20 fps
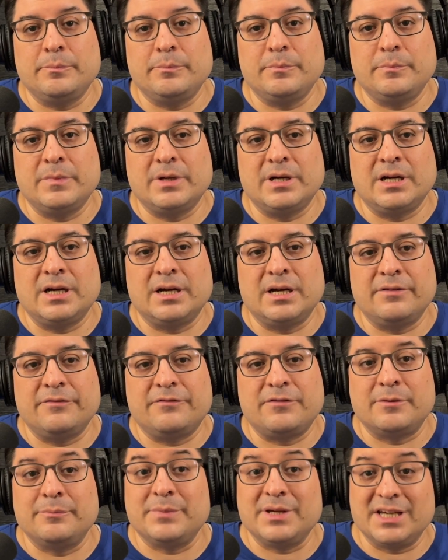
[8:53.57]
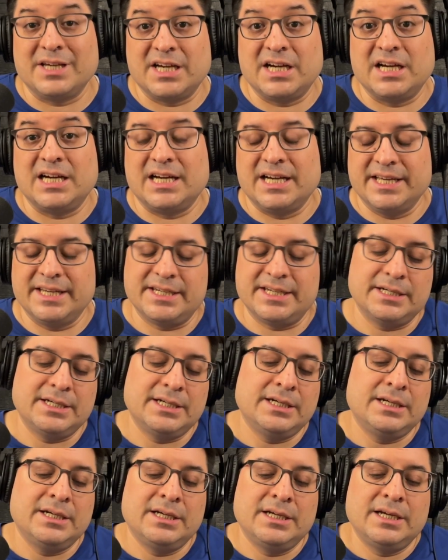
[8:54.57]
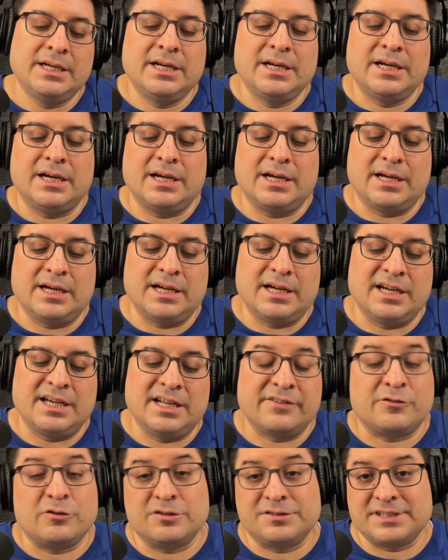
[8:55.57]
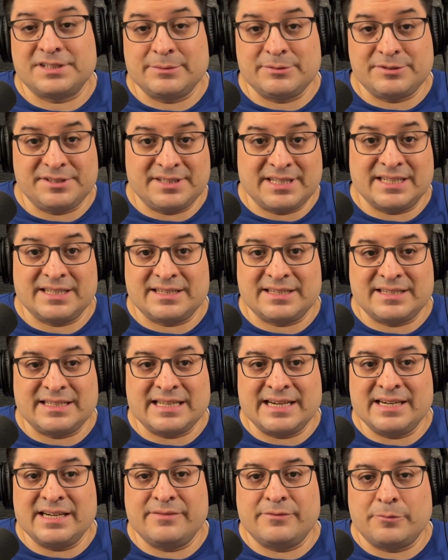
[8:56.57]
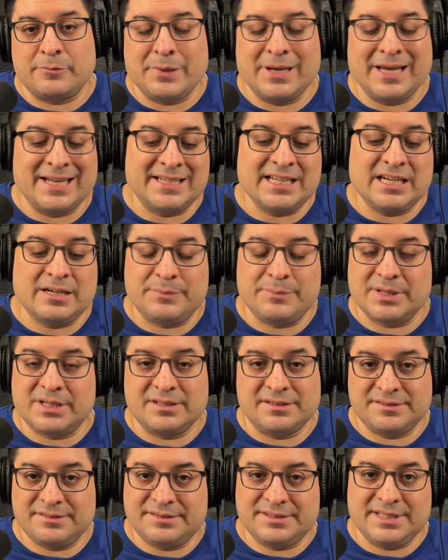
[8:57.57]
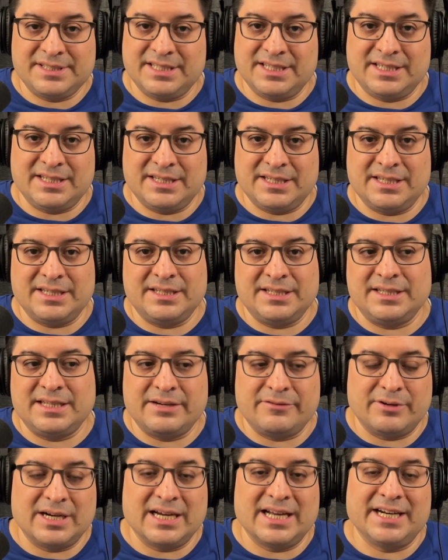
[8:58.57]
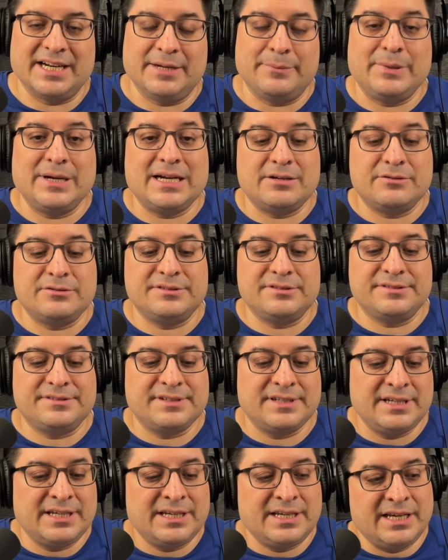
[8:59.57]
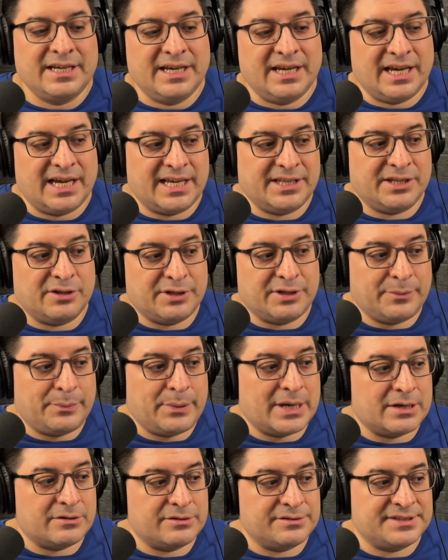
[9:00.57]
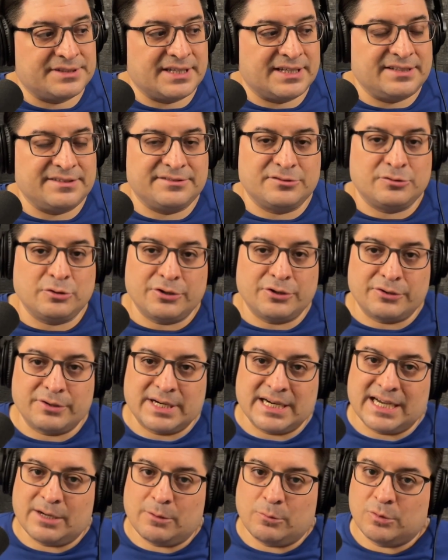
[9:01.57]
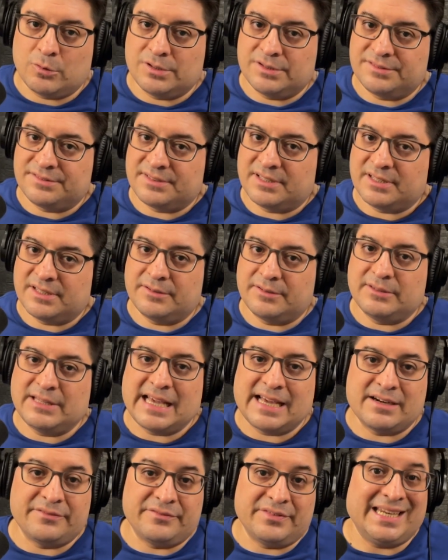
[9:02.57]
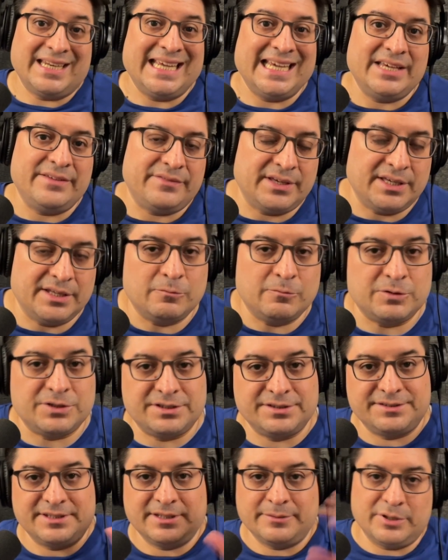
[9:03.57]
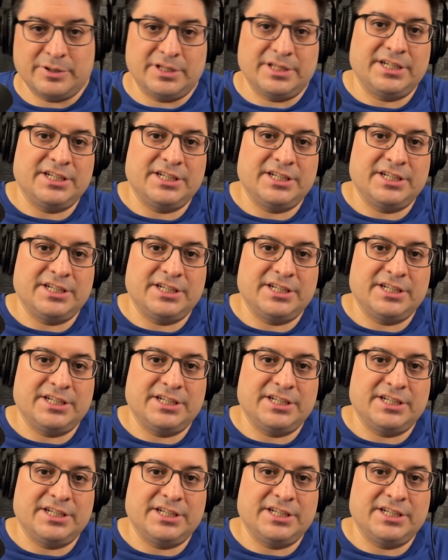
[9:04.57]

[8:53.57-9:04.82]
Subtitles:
being a Hyde. And of course, obviously, that never panned out because he never got any powers. And the only powers that his daughter got was that of an avian, which is the ability to